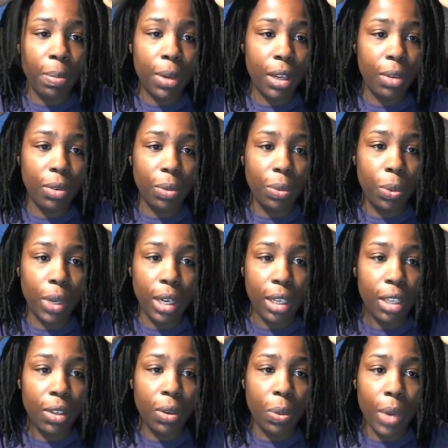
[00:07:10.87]
but what
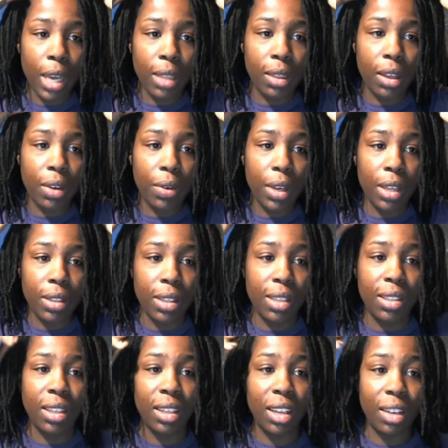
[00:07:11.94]
little weight there is
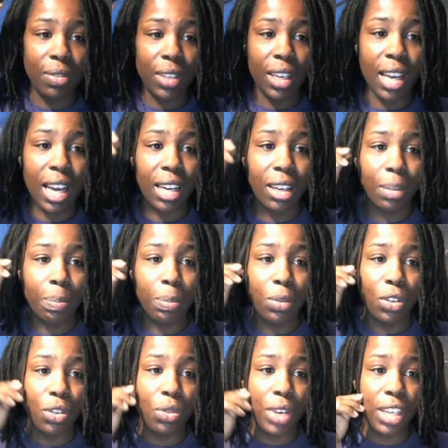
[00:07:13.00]
enough to kind of
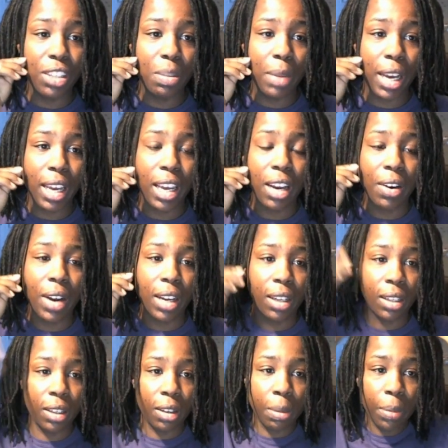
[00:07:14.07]
stretch my hair out a
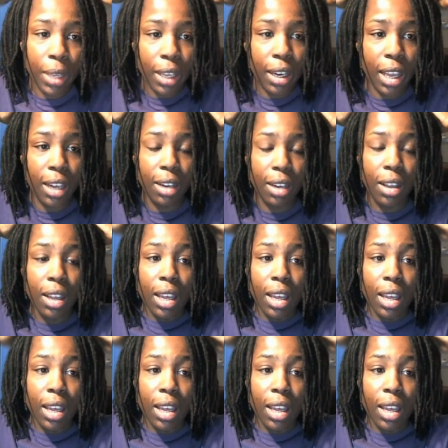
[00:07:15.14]
little bit and